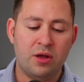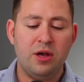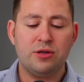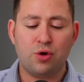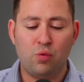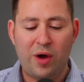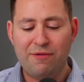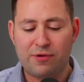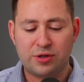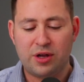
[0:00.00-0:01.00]
So
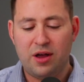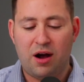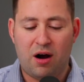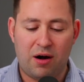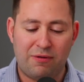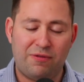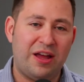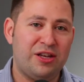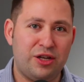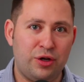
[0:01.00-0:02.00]
waivers are
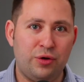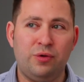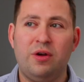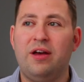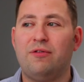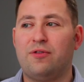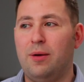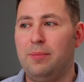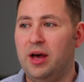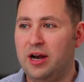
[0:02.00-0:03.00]
fun to do
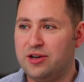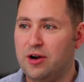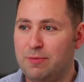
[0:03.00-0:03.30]
from an attorney